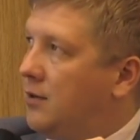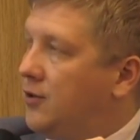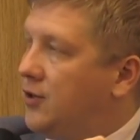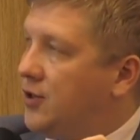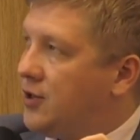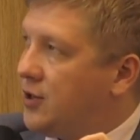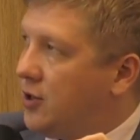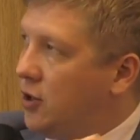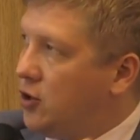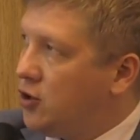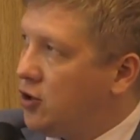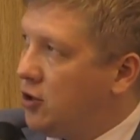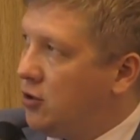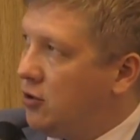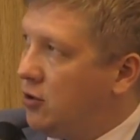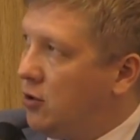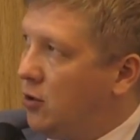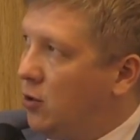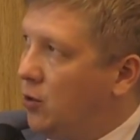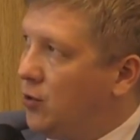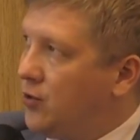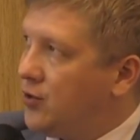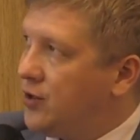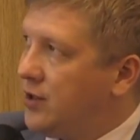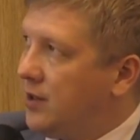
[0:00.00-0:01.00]
decision
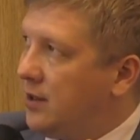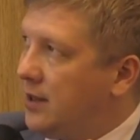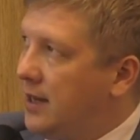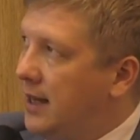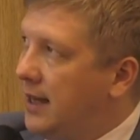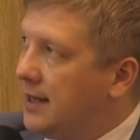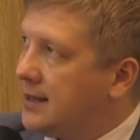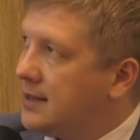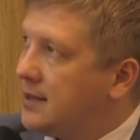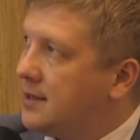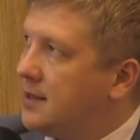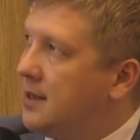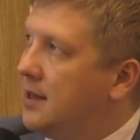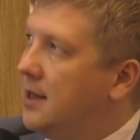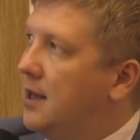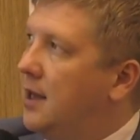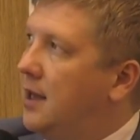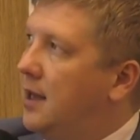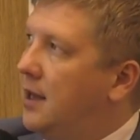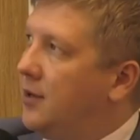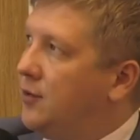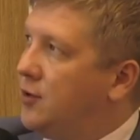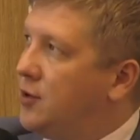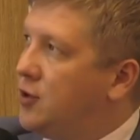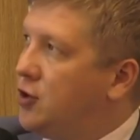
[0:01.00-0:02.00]
on the last
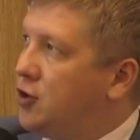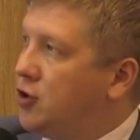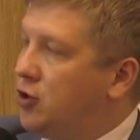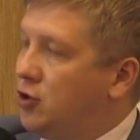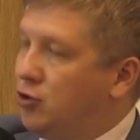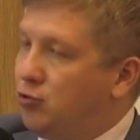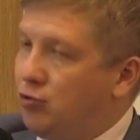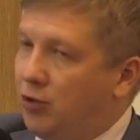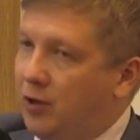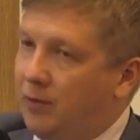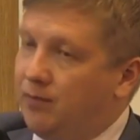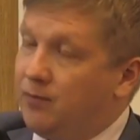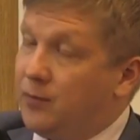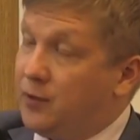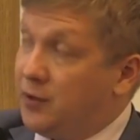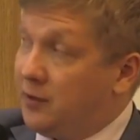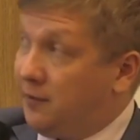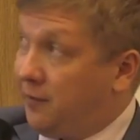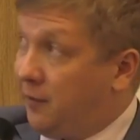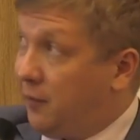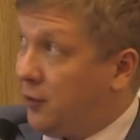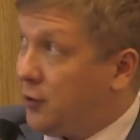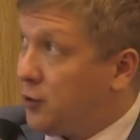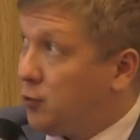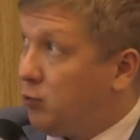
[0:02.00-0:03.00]
decision tree, the
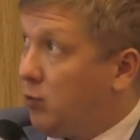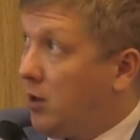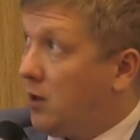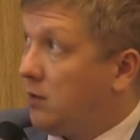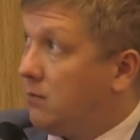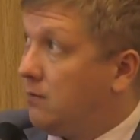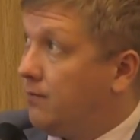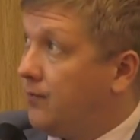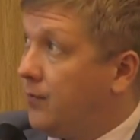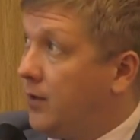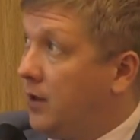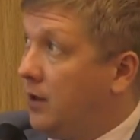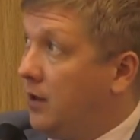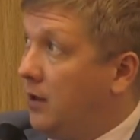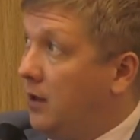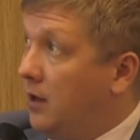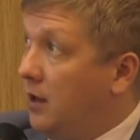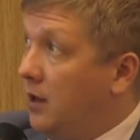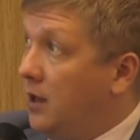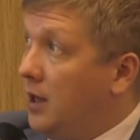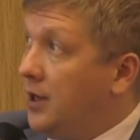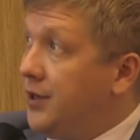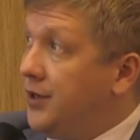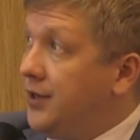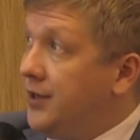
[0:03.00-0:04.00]
first one.
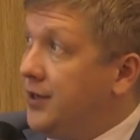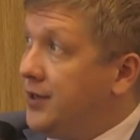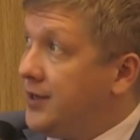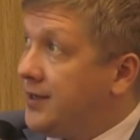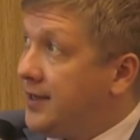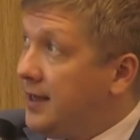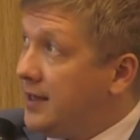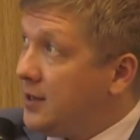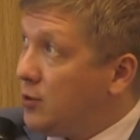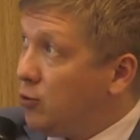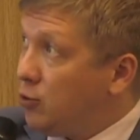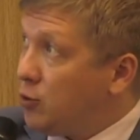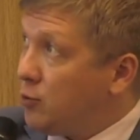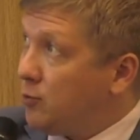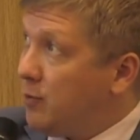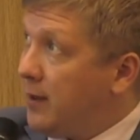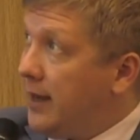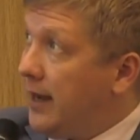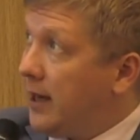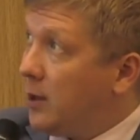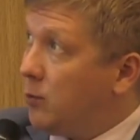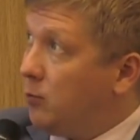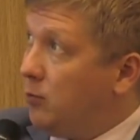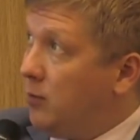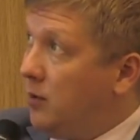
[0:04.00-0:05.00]
In this
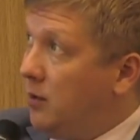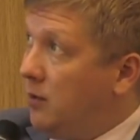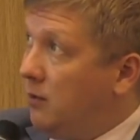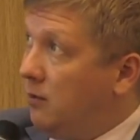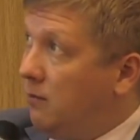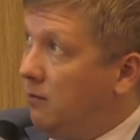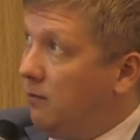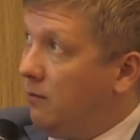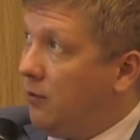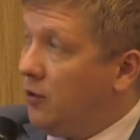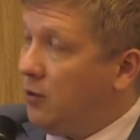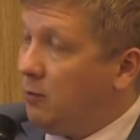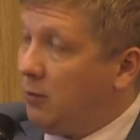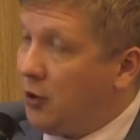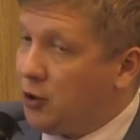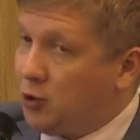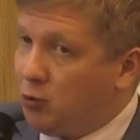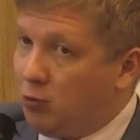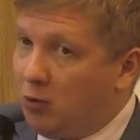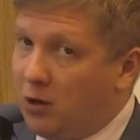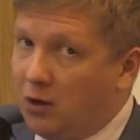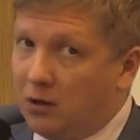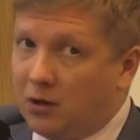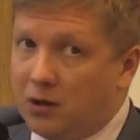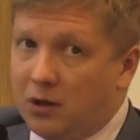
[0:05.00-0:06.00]
respect, we very much
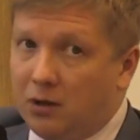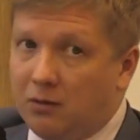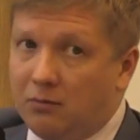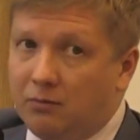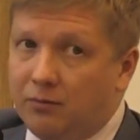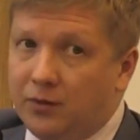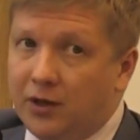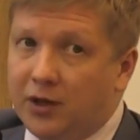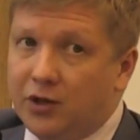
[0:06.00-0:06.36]
welcome